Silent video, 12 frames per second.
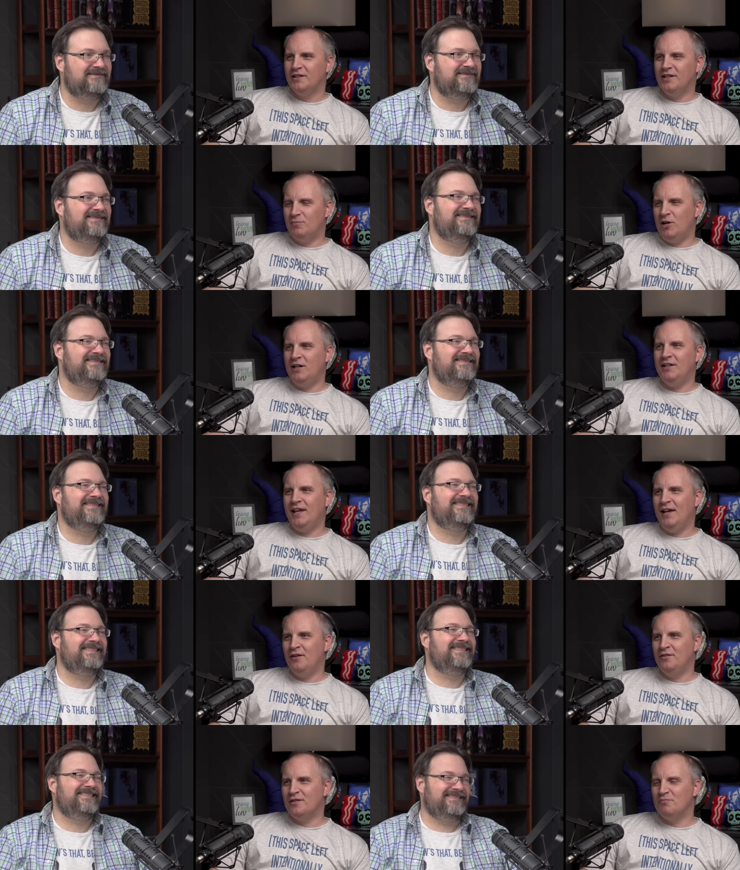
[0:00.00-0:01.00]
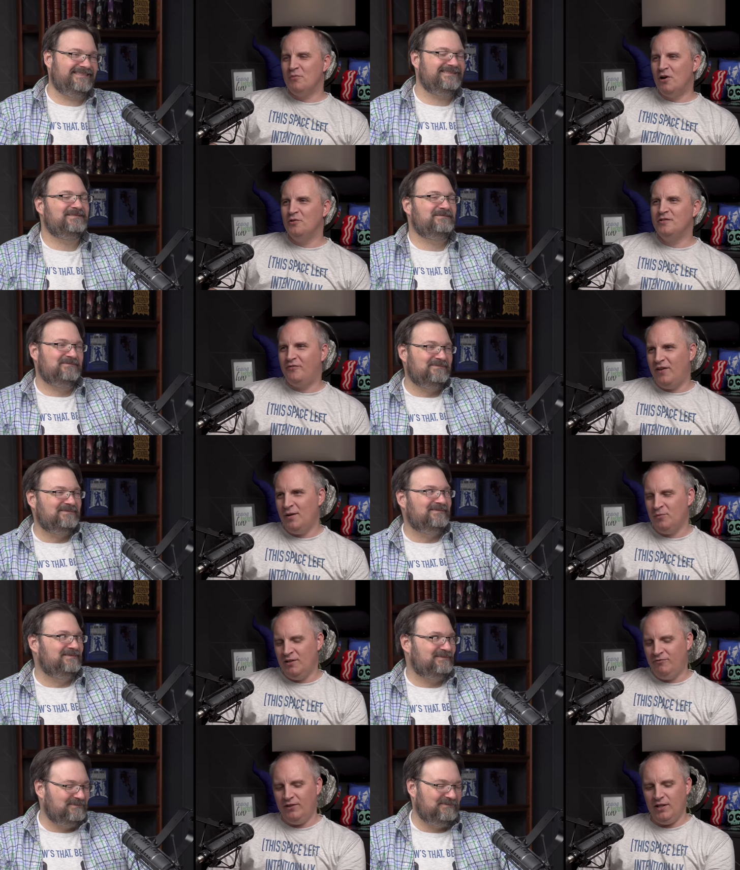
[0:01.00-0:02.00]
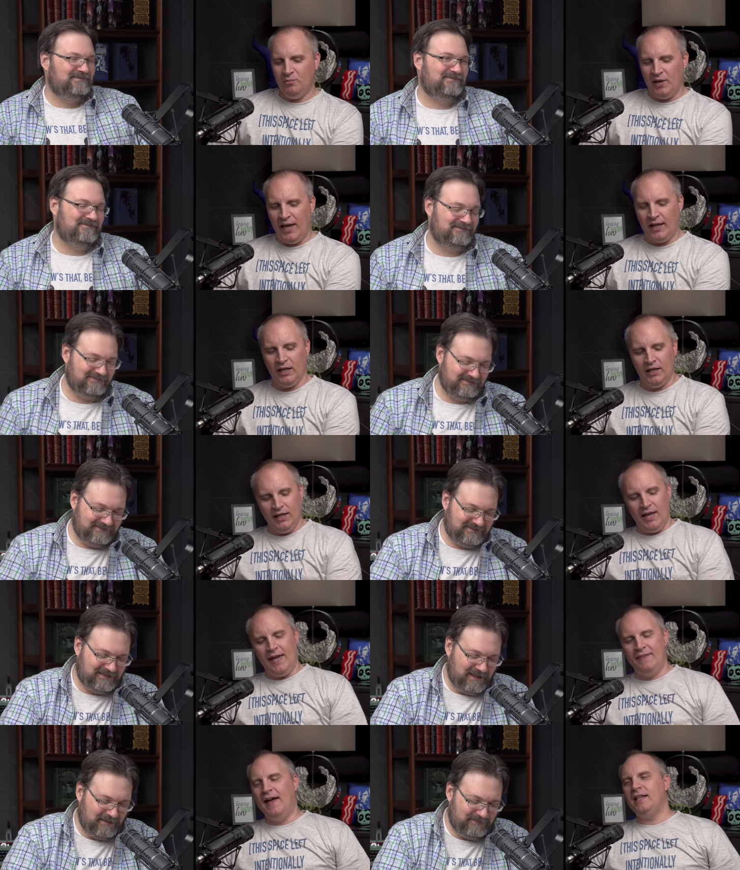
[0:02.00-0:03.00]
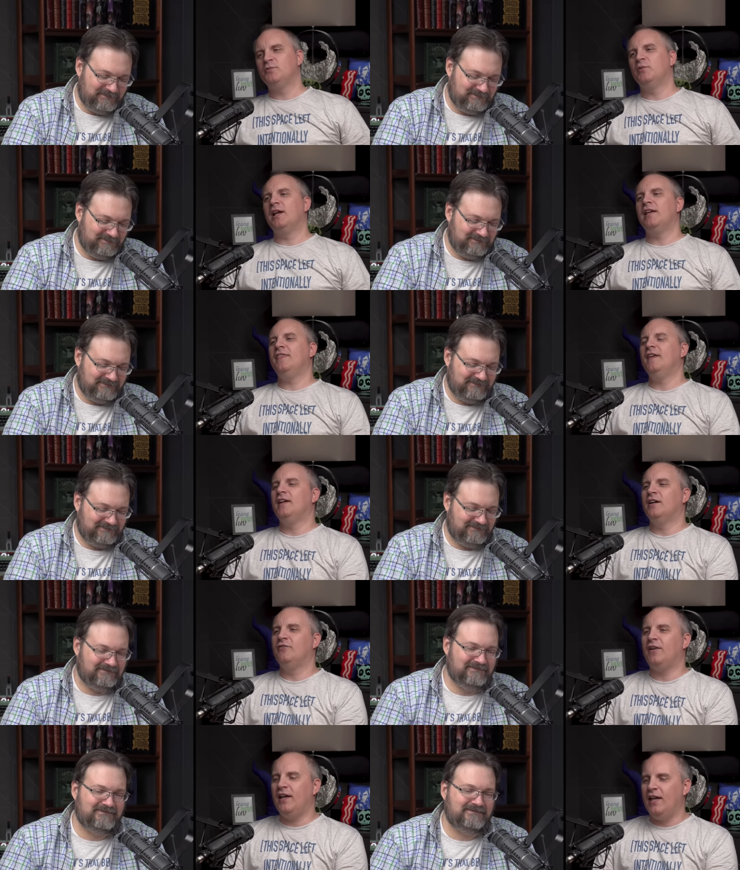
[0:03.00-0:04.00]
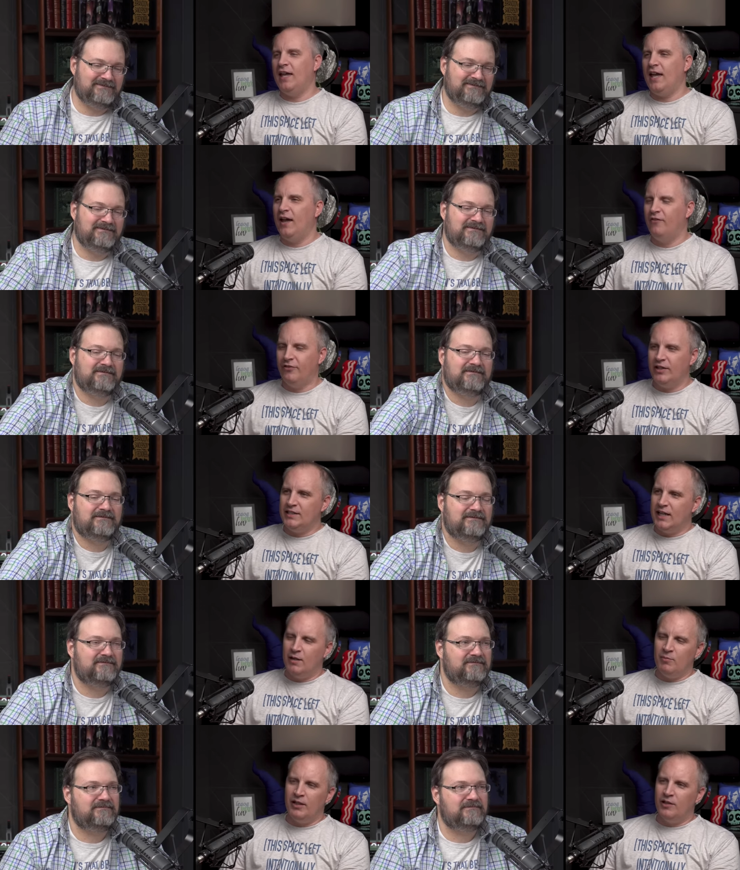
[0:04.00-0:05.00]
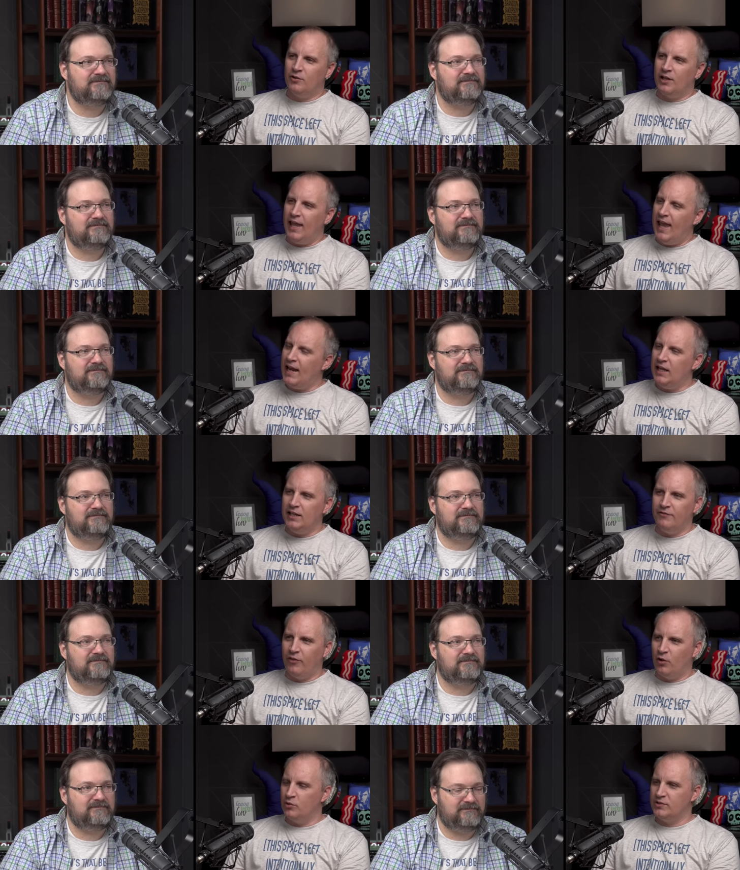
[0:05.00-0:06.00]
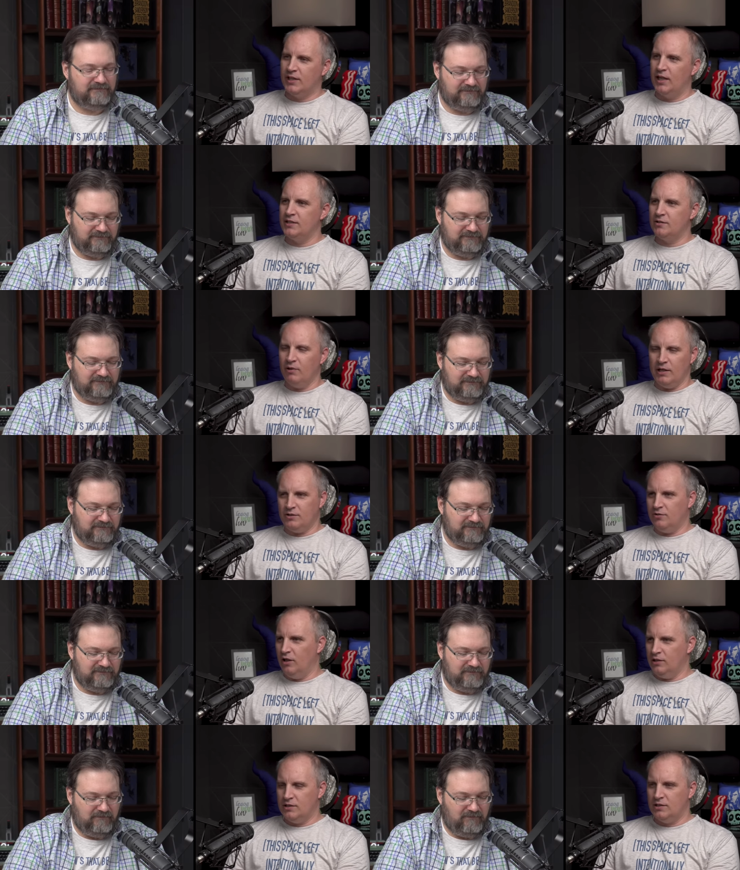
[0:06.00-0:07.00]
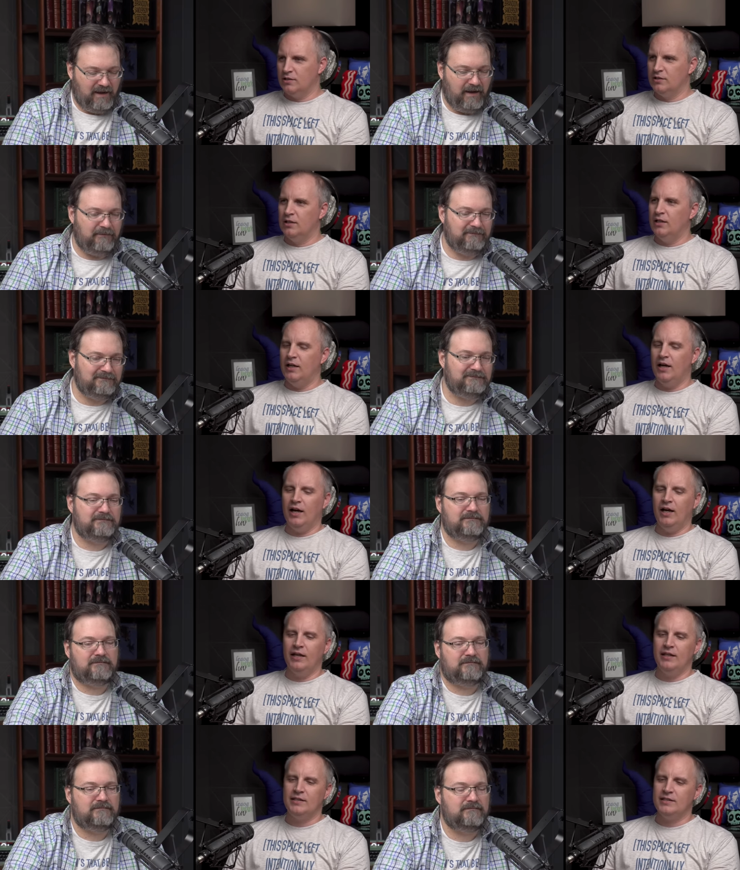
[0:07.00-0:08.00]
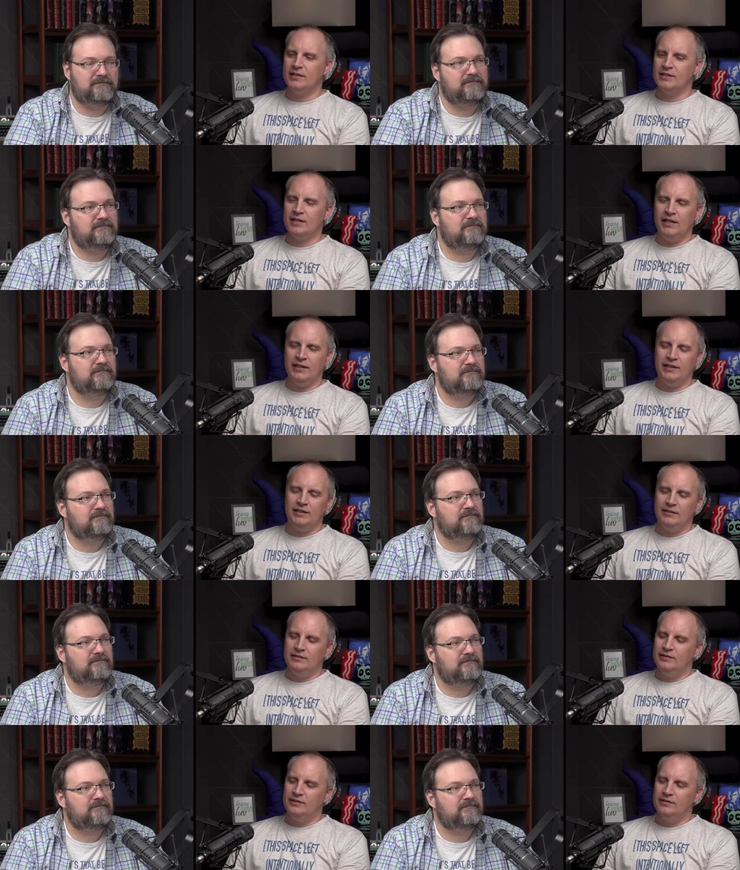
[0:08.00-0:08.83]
Speaker 1: come on down to Moe's Family Feedbag." Yeah. And that's what I think of every time I go to any of those kinds of restaurants. Yeah, uh, it's just like